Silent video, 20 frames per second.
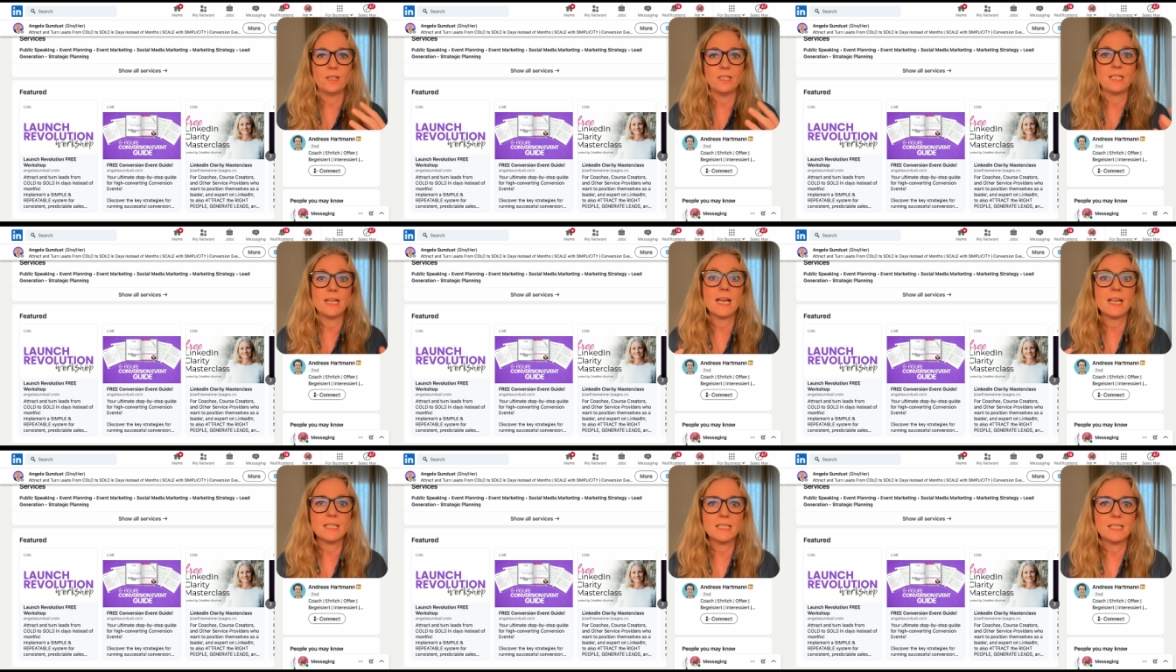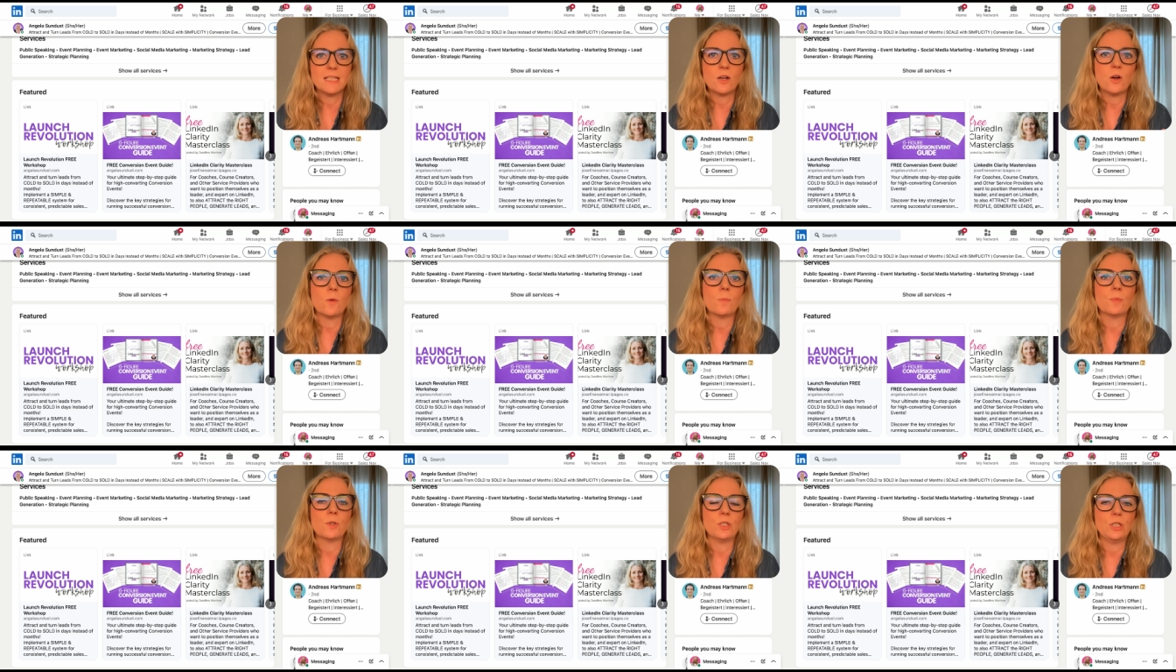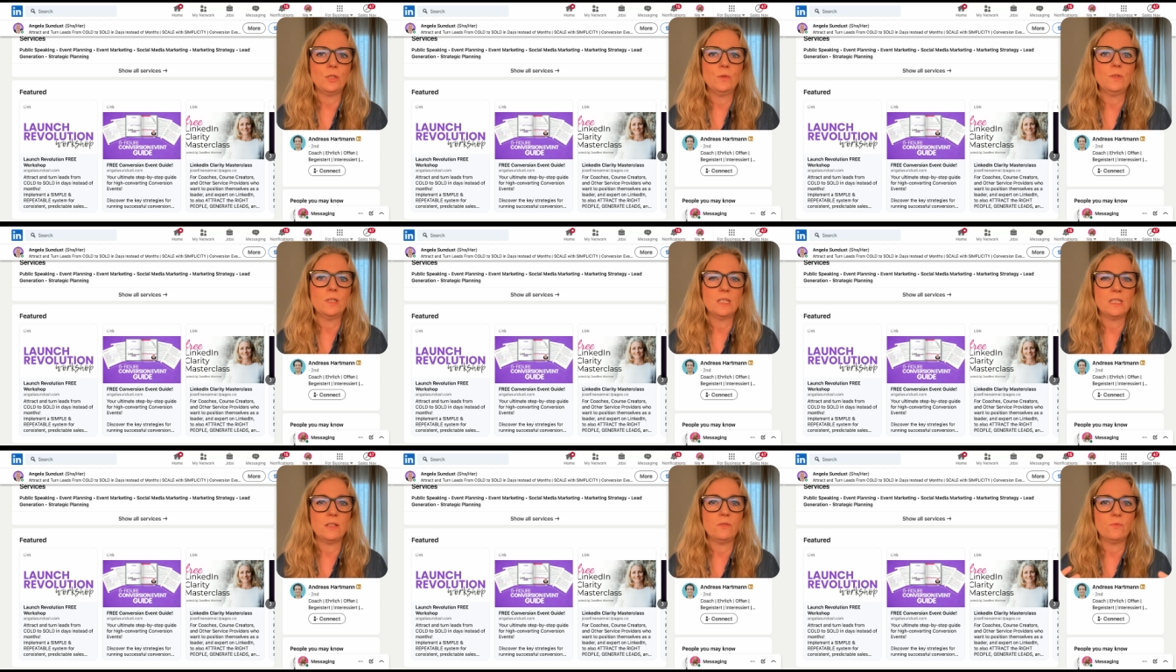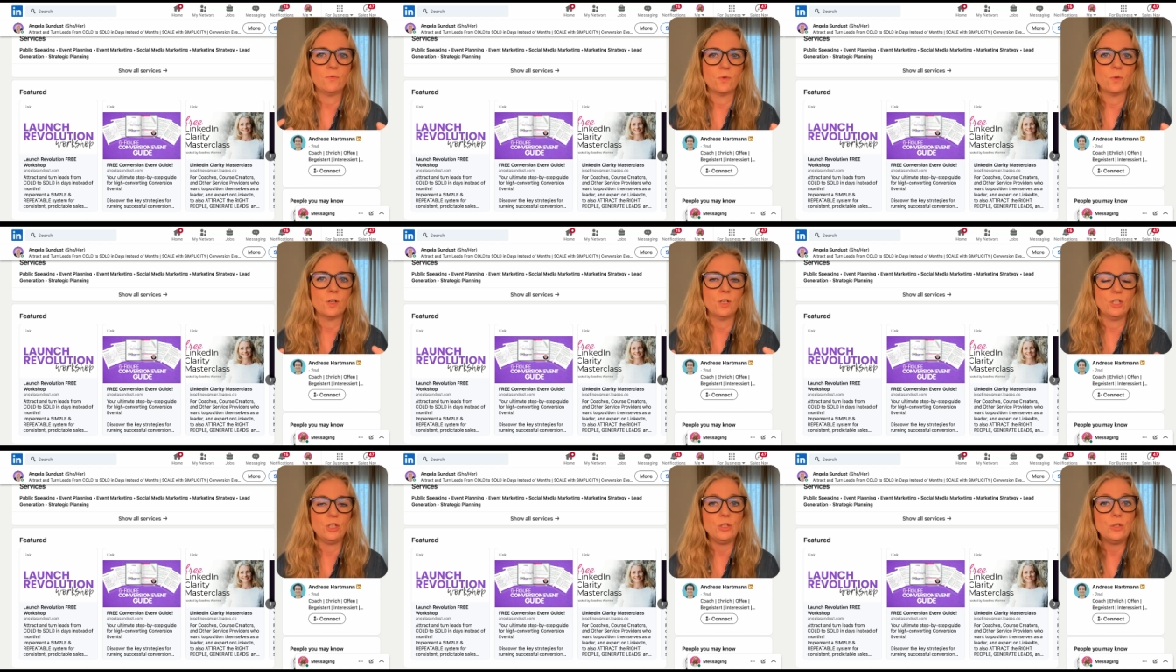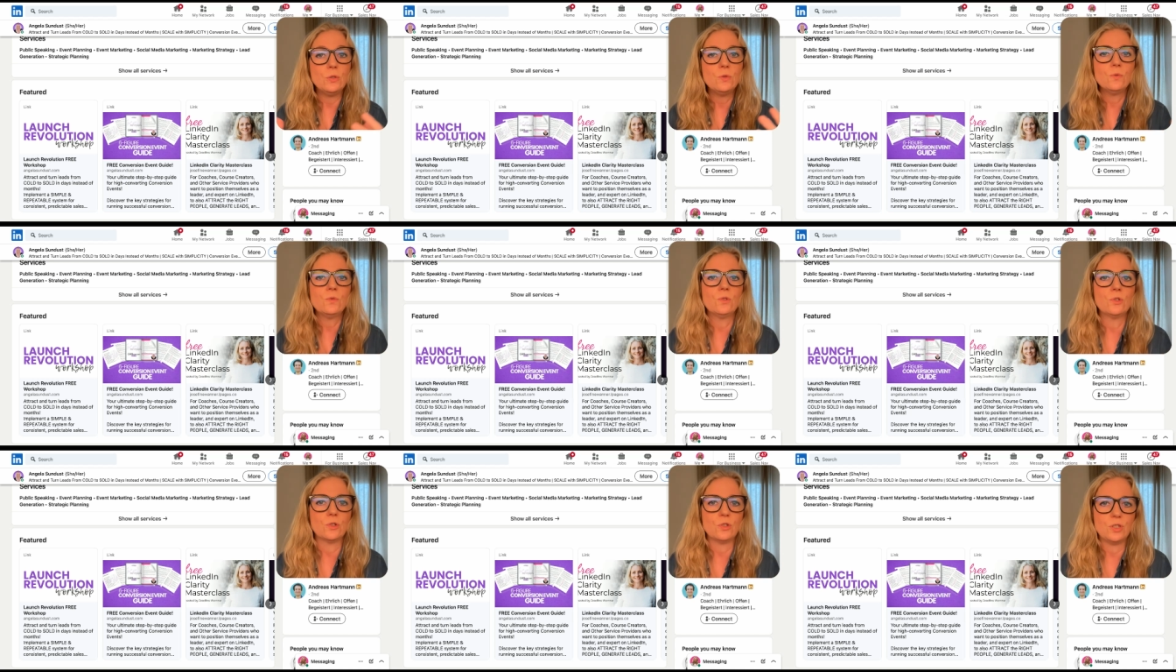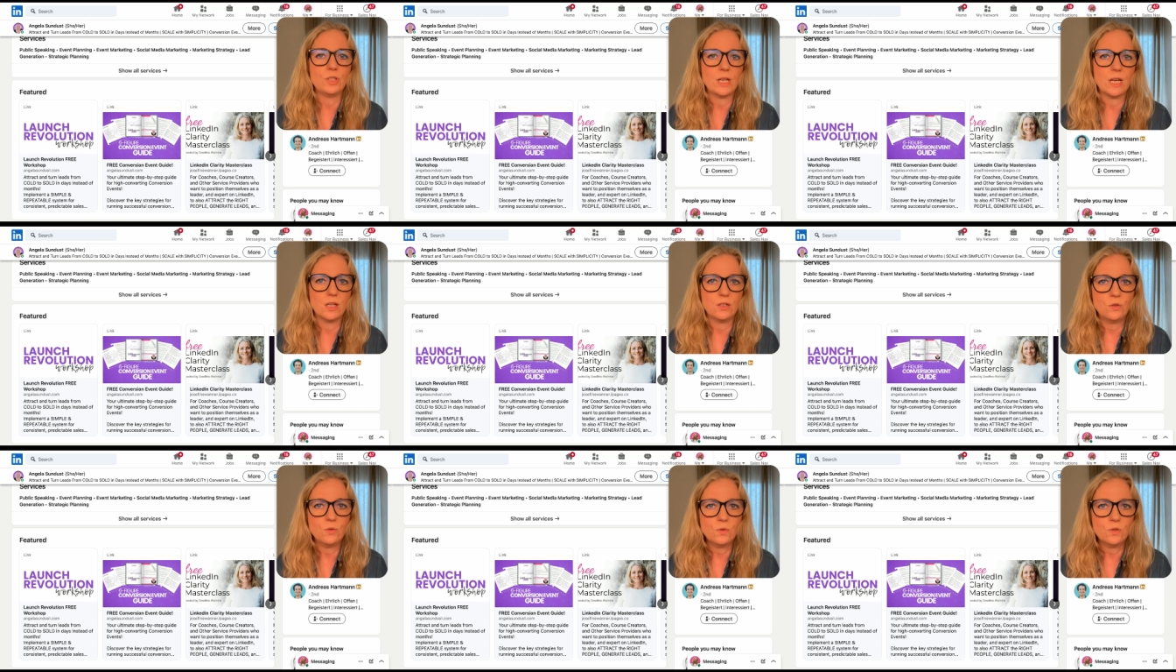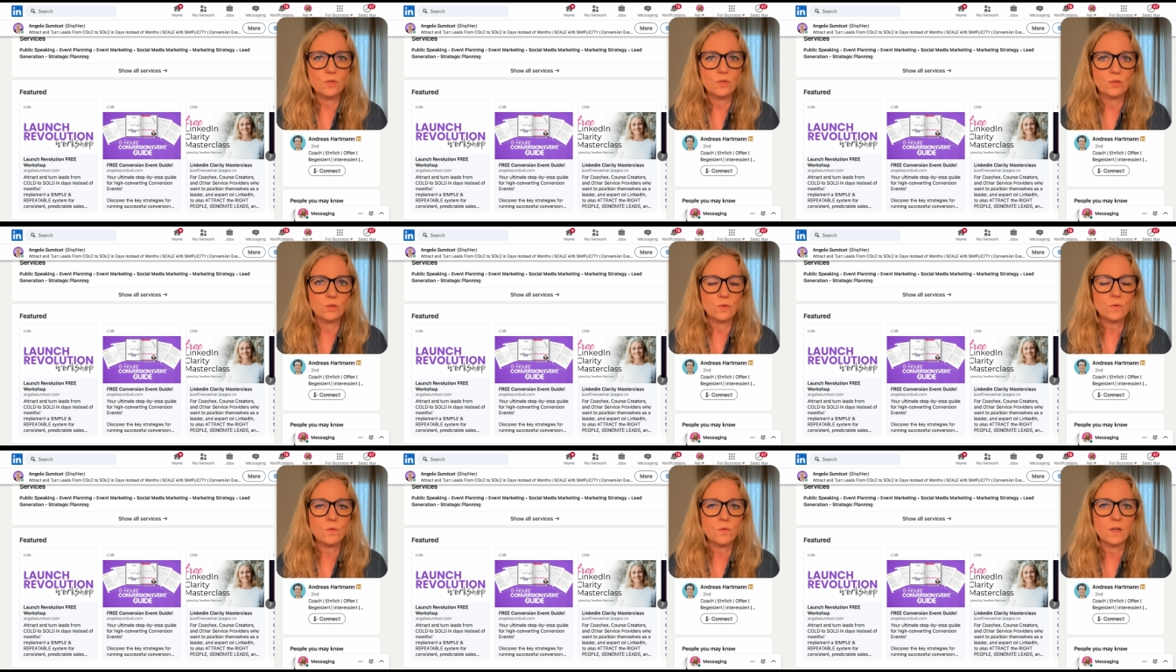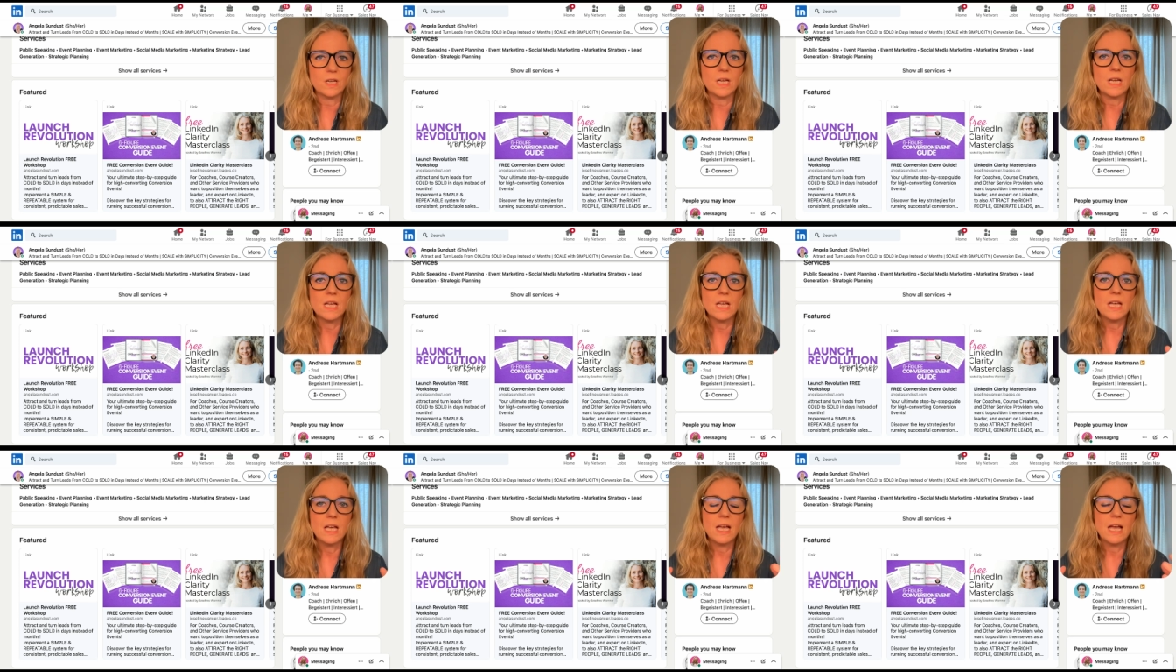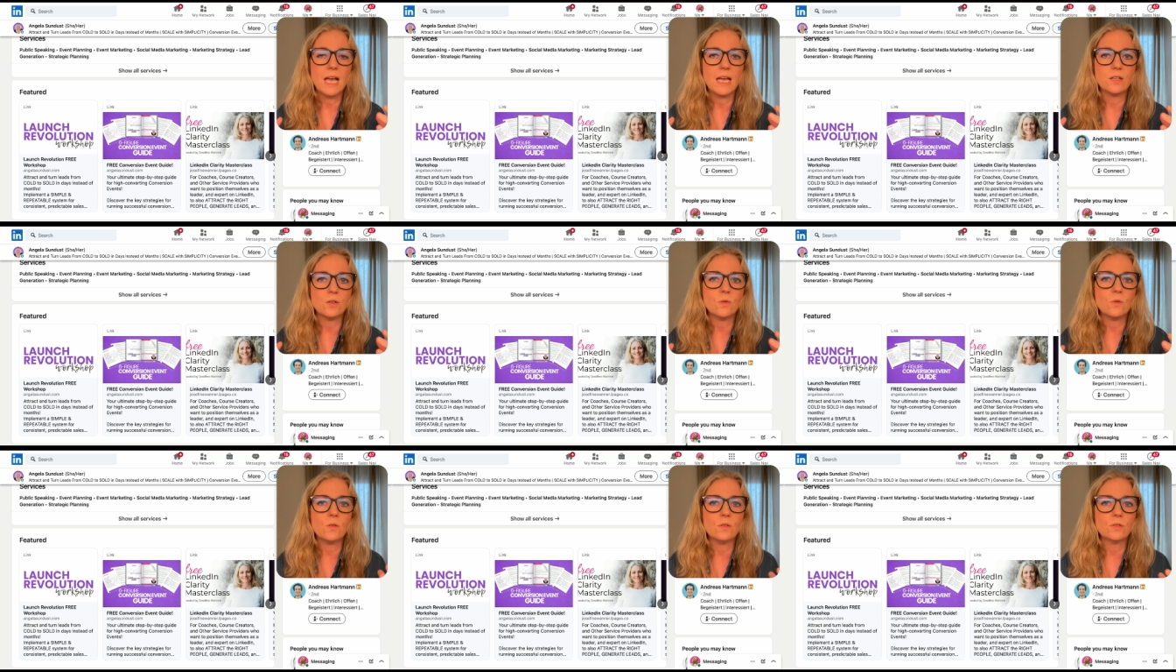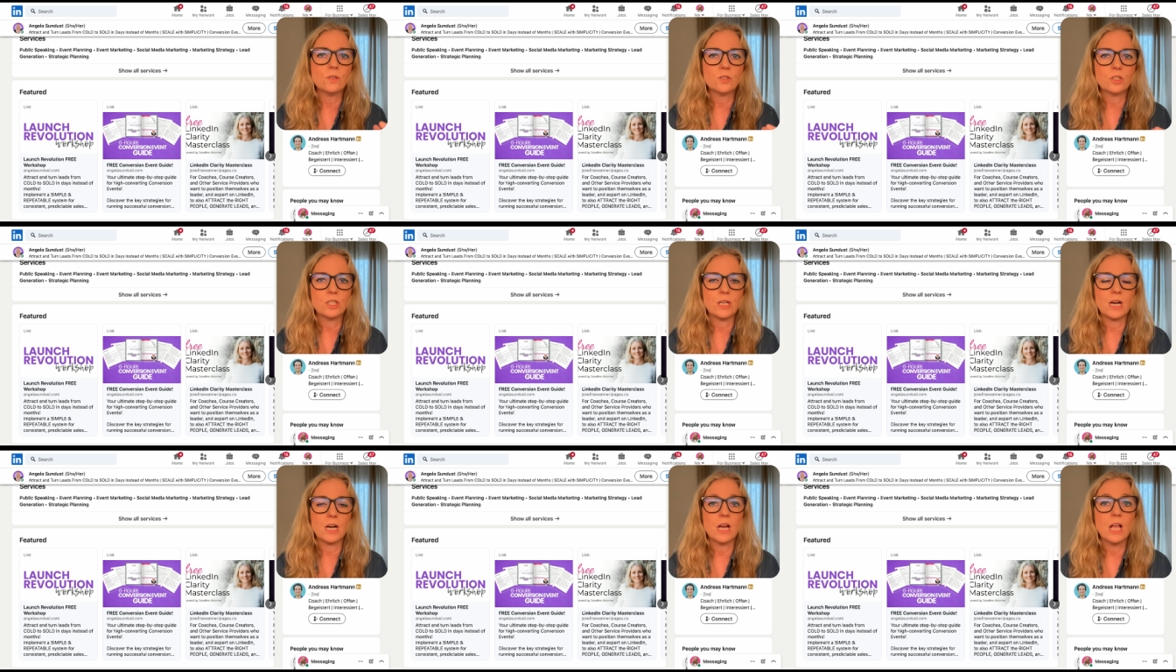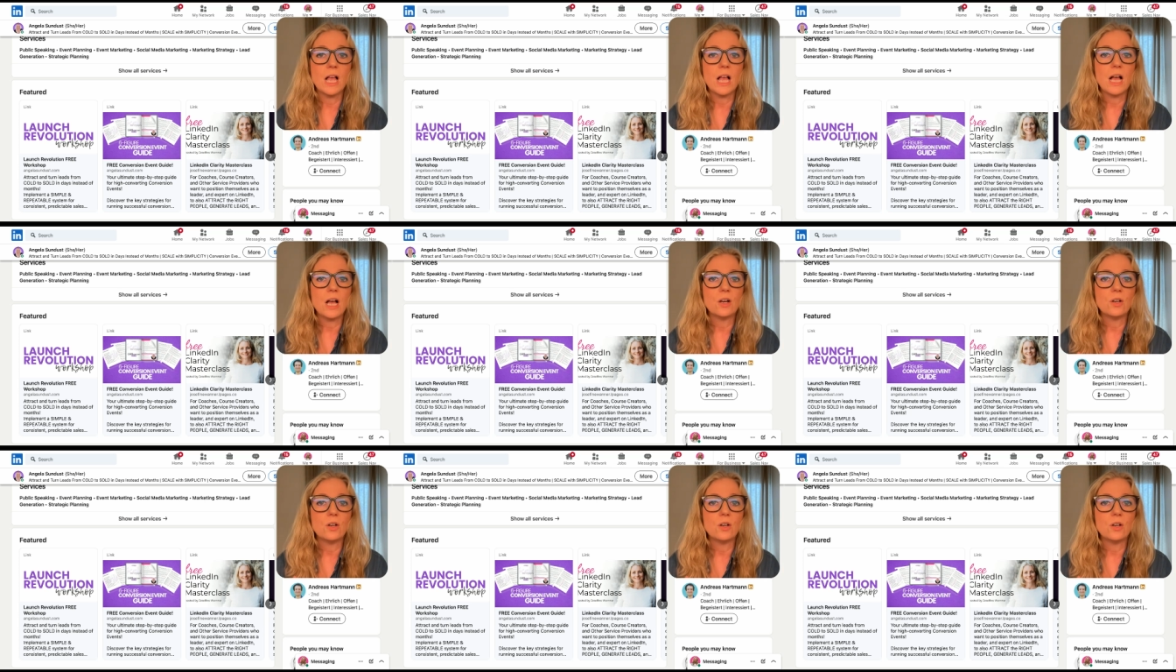fantastic opportunity for you to share your story and also share